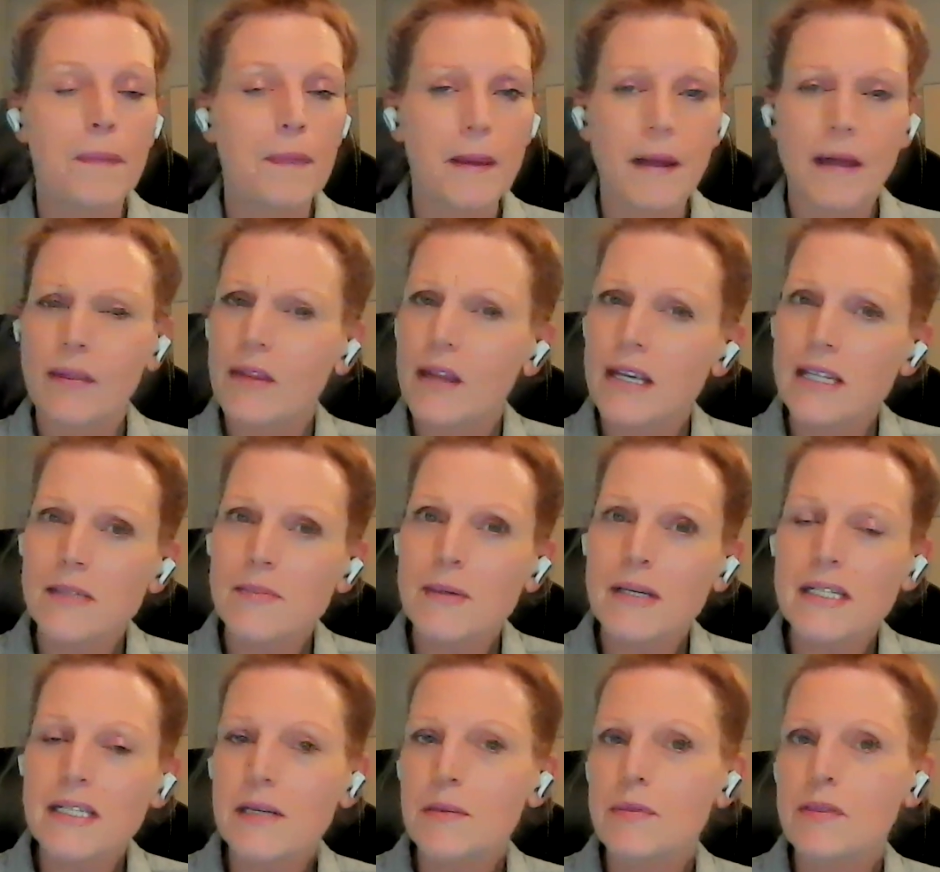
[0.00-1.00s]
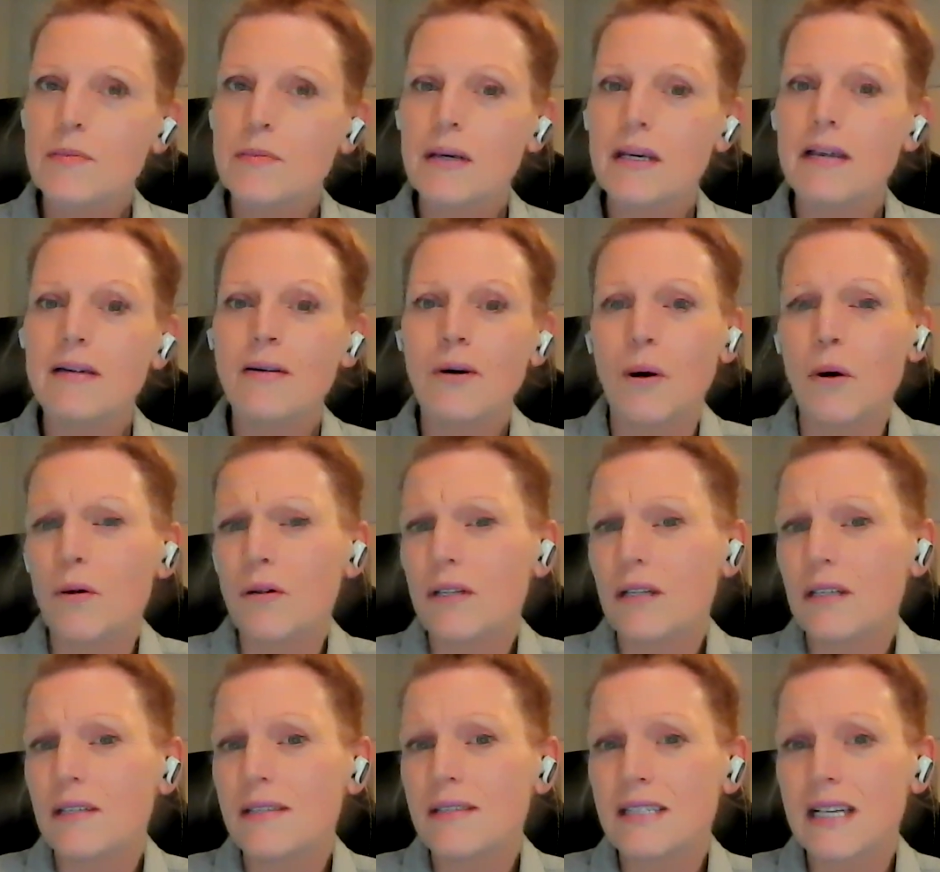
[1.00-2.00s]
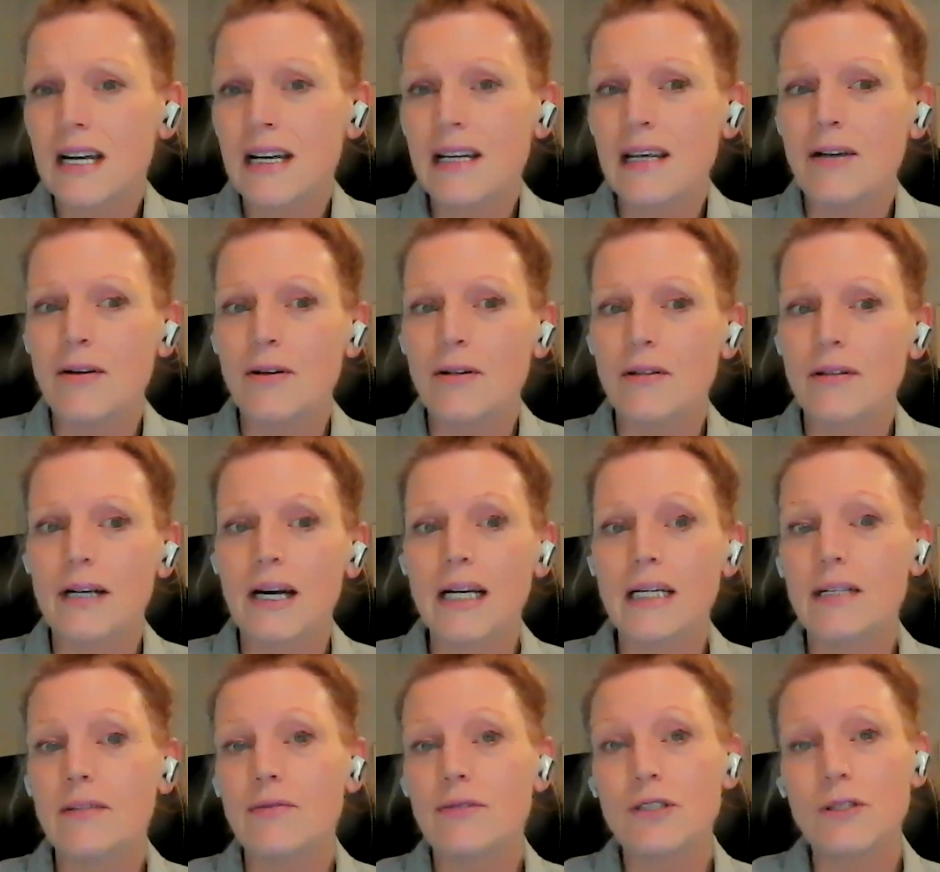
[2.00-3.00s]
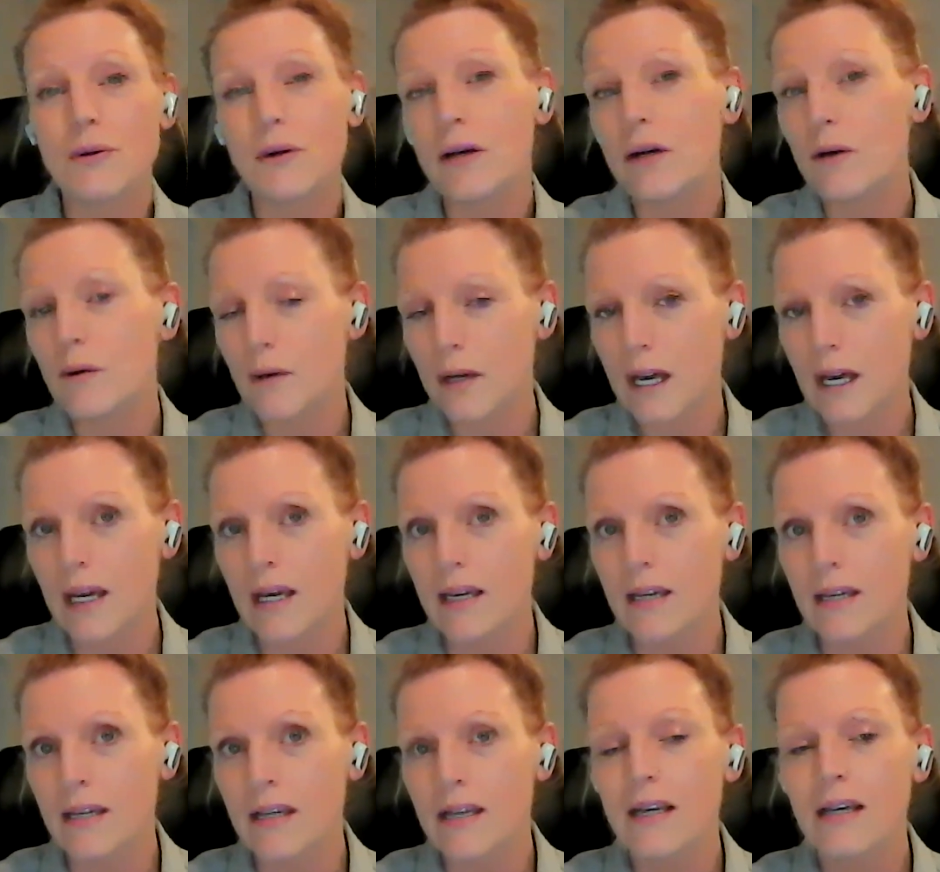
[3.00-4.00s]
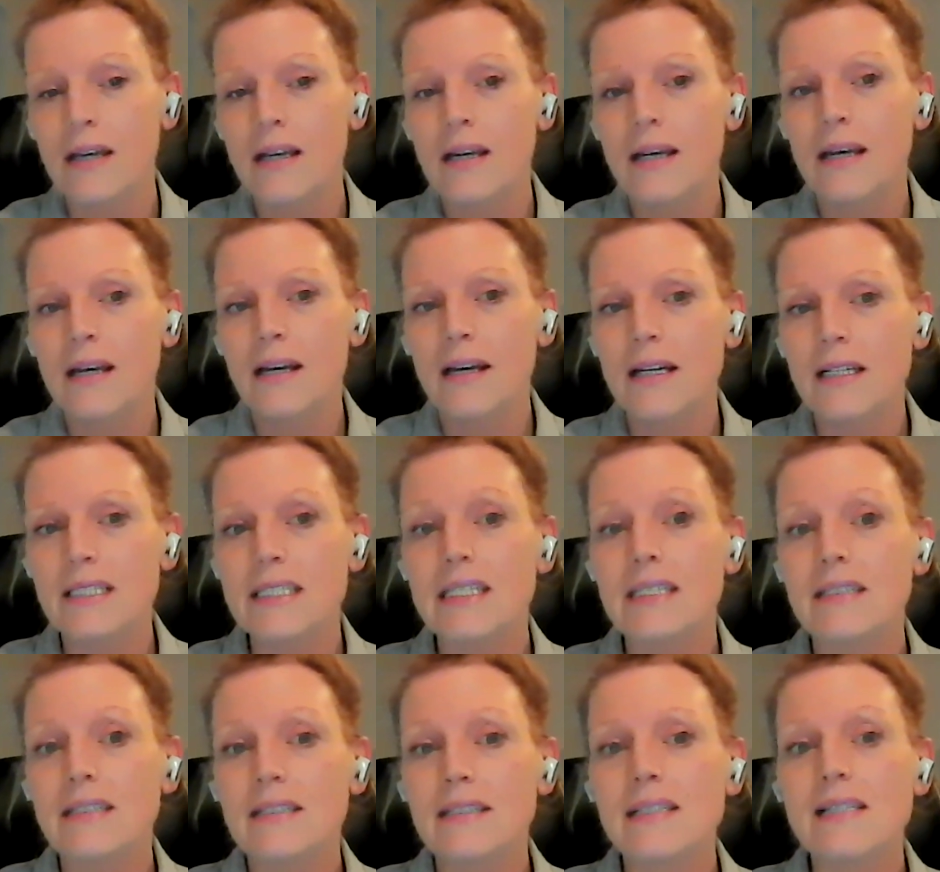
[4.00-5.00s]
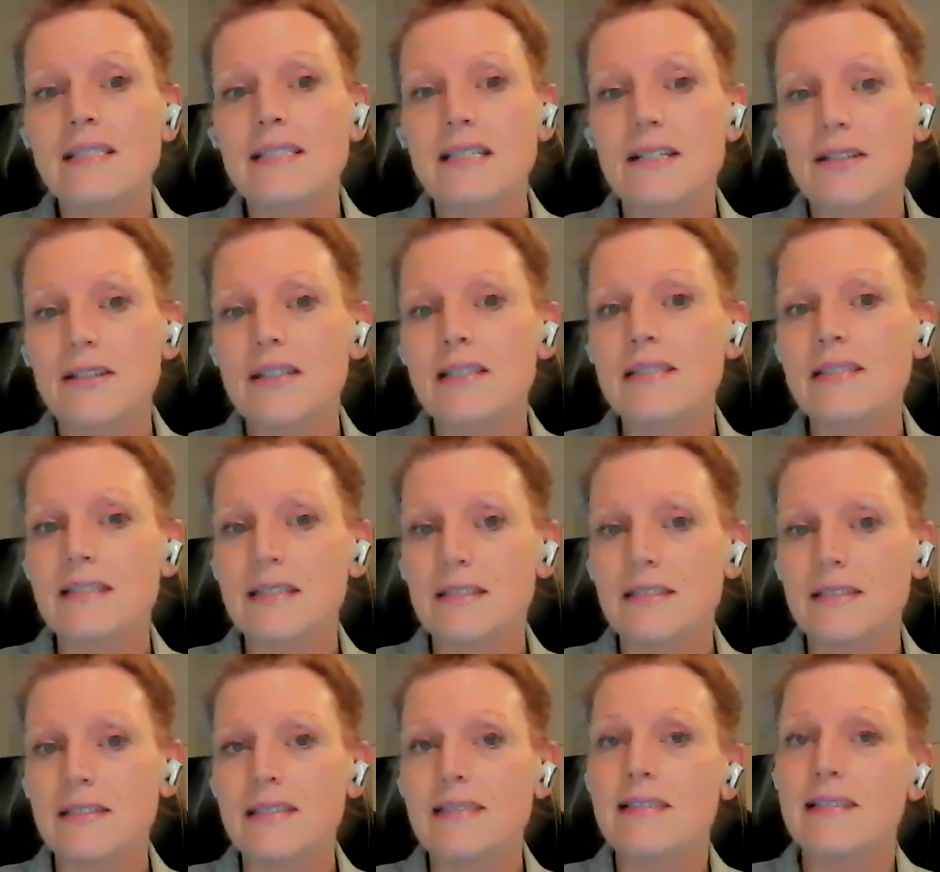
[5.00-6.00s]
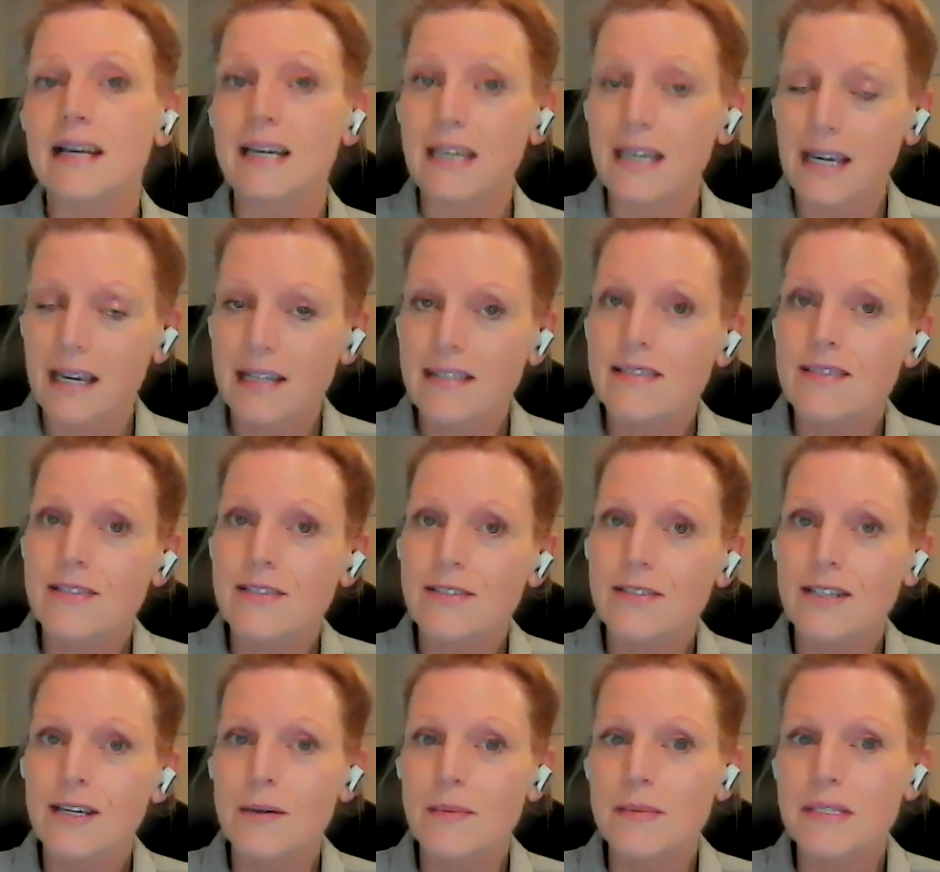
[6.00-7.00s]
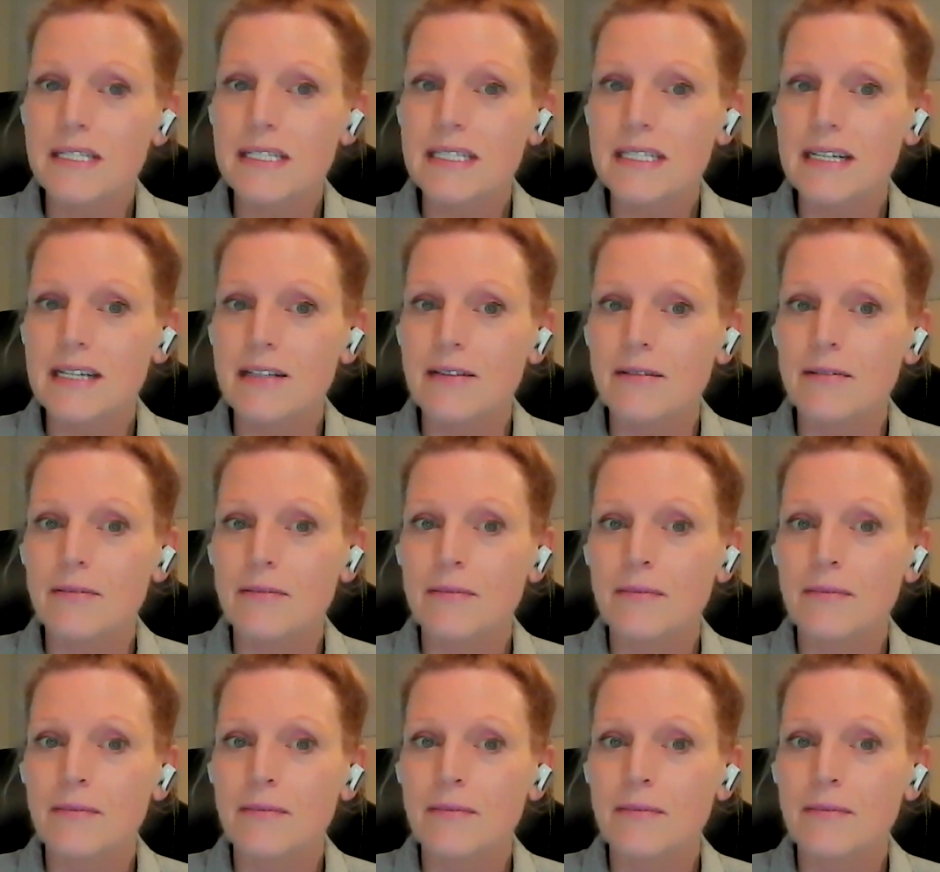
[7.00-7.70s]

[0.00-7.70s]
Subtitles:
and things may seem to be holding steady or kind of doing okay until a serious illness like cancer comes to town.